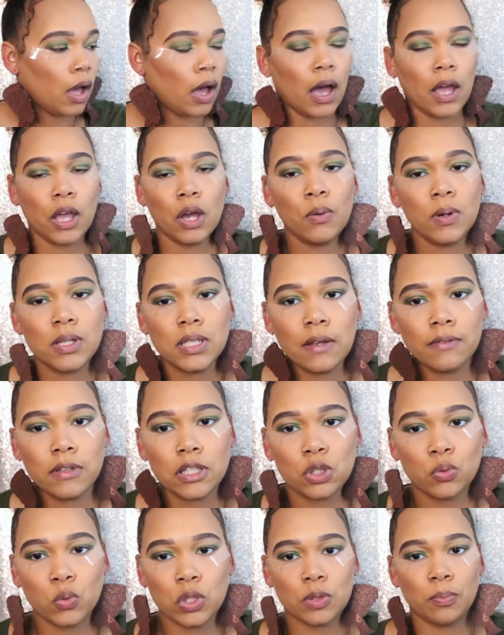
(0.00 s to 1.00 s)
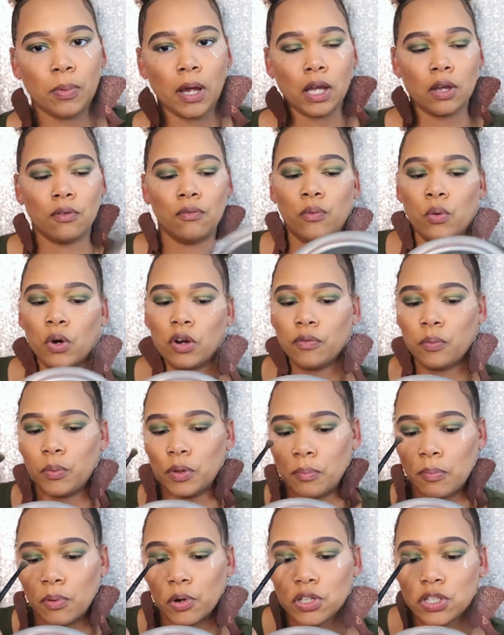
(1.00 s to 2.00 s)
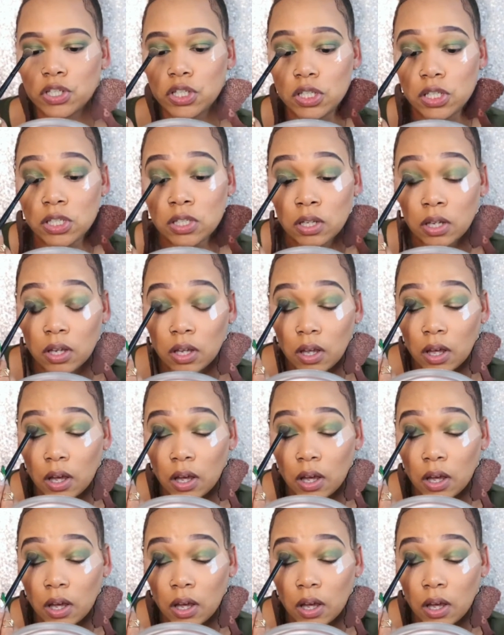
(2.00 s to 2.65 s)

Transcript: I always have to switch back and forth with brushes.